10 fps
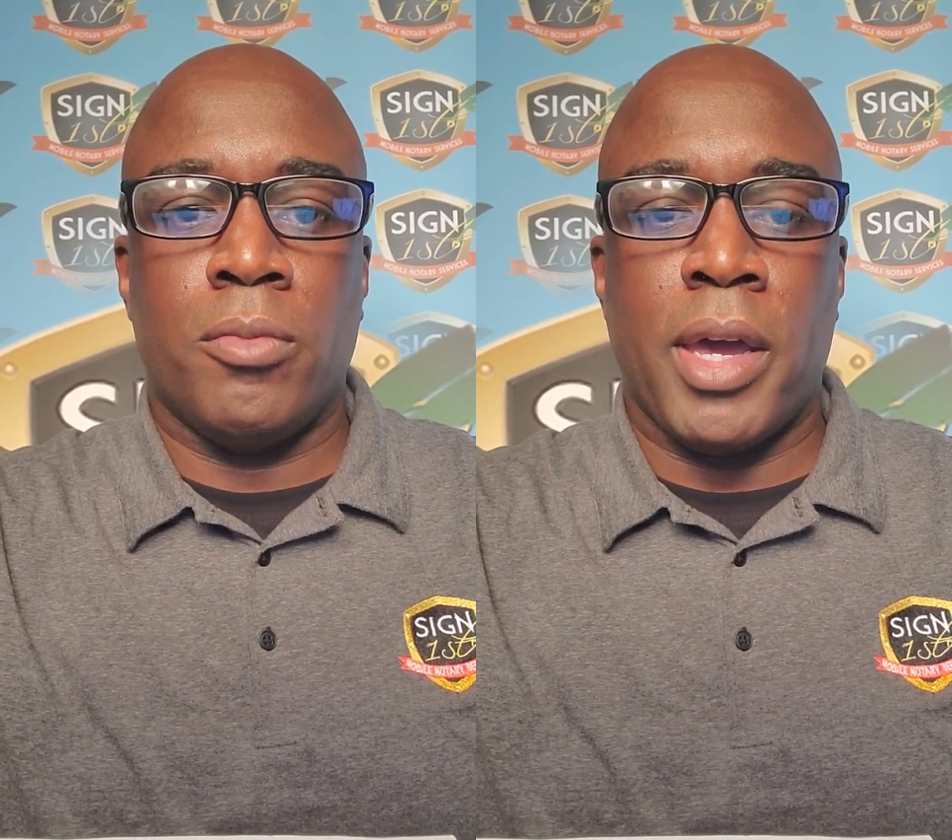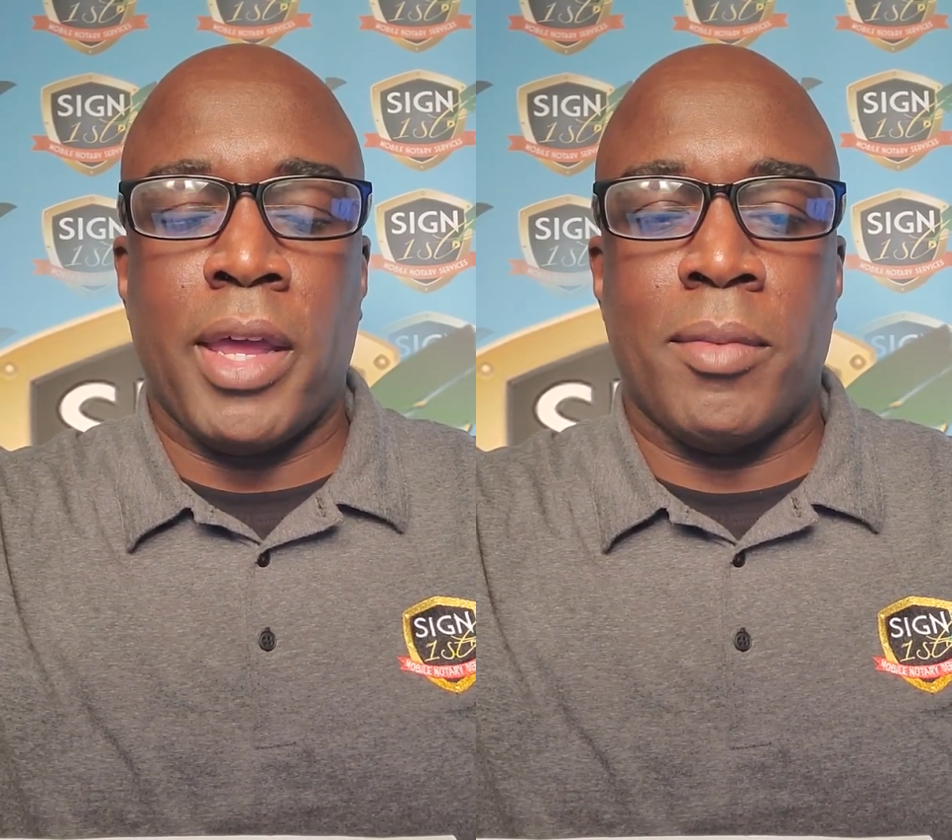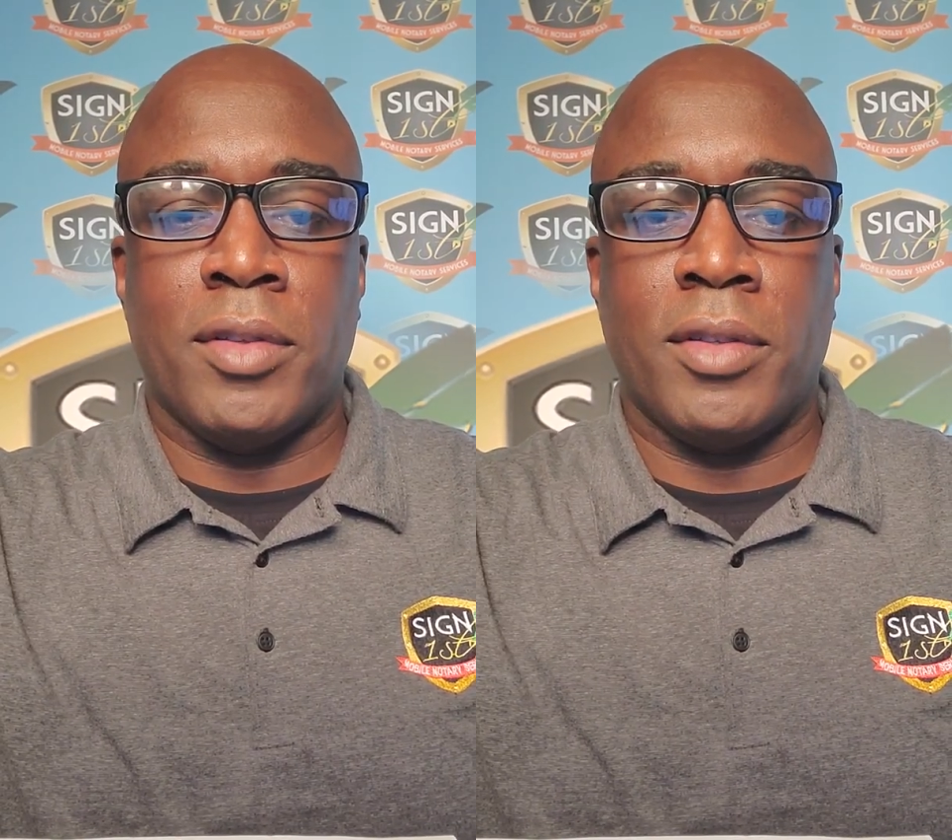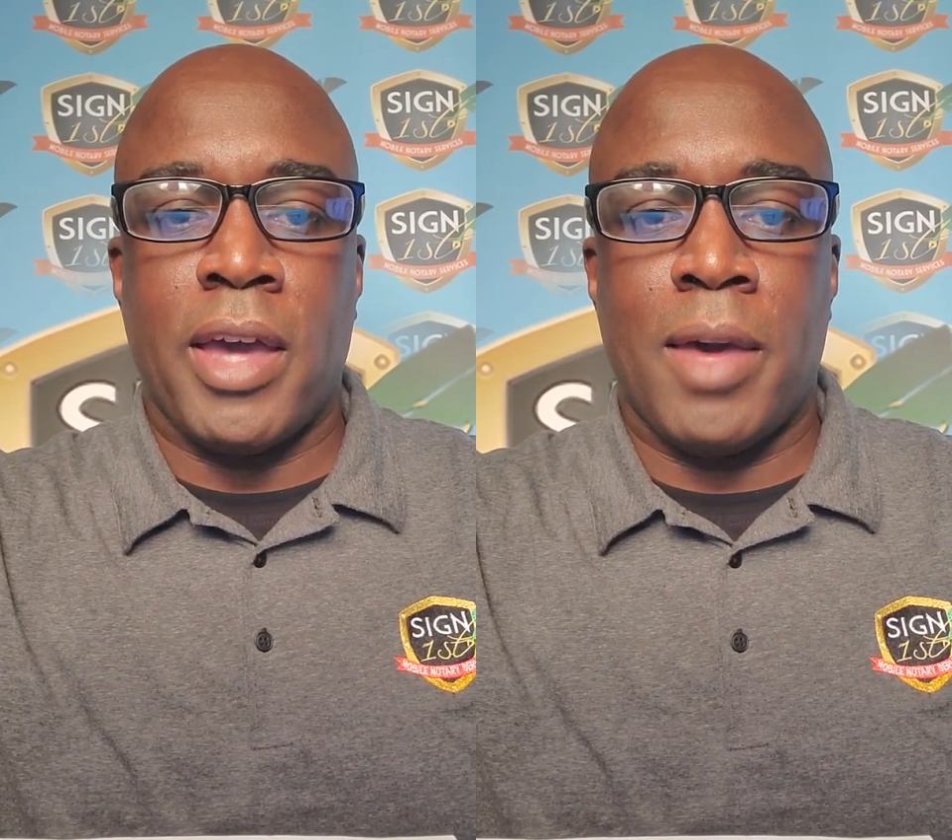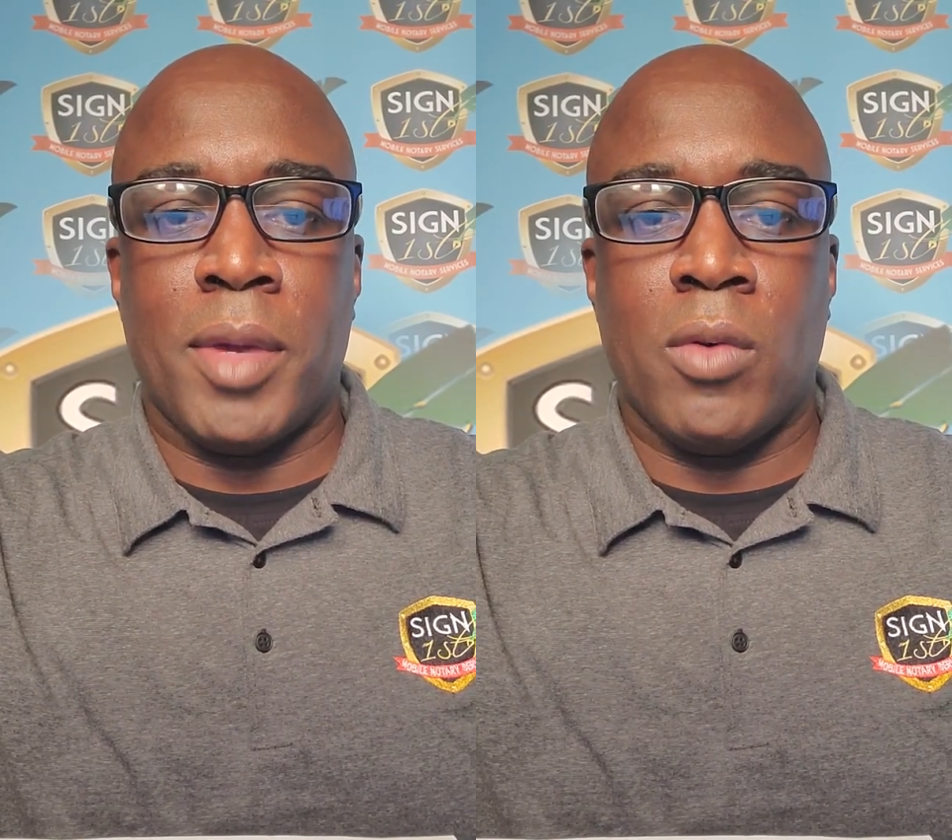My name is
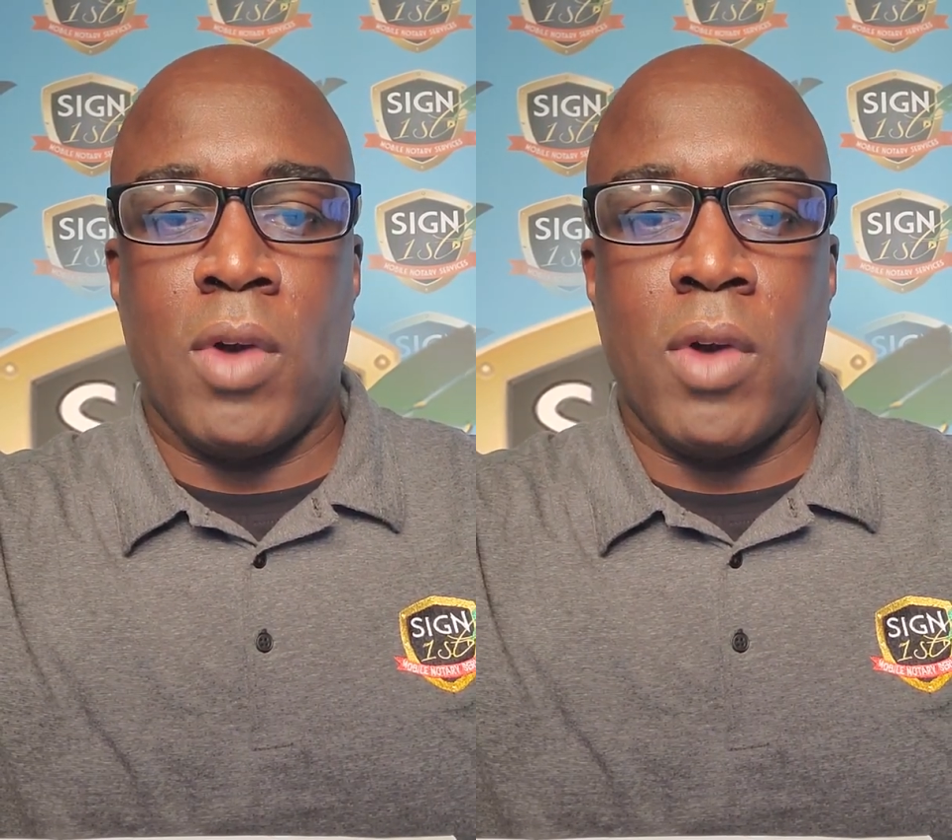Tommy